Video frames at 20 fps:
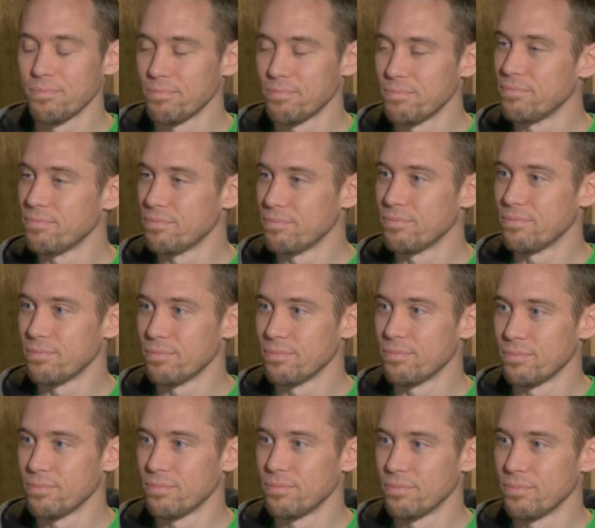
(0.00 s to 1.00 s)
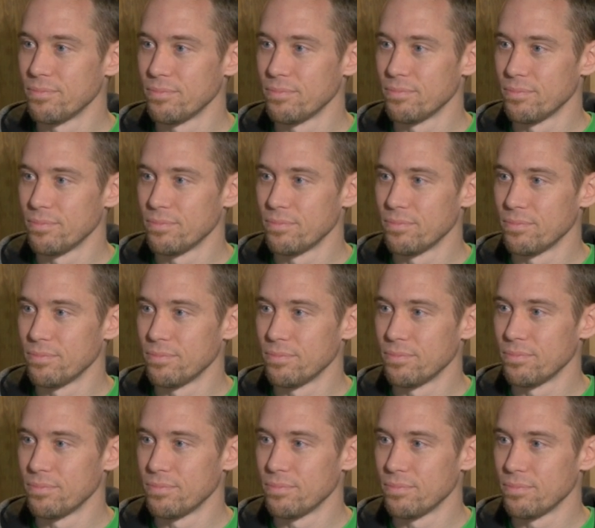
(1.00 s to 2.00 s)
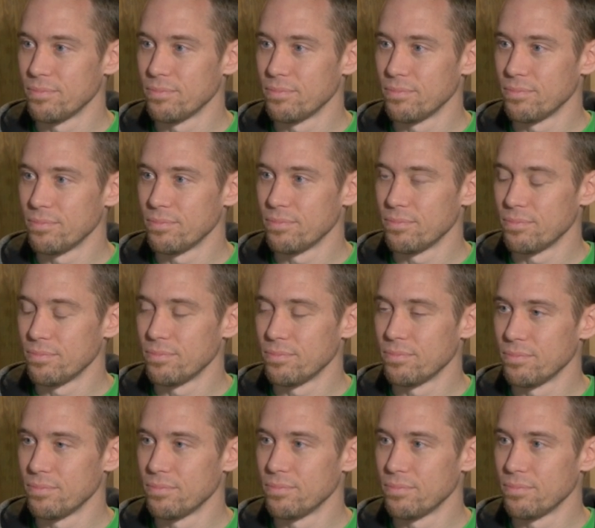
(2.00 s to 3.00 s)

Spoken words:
[no speech]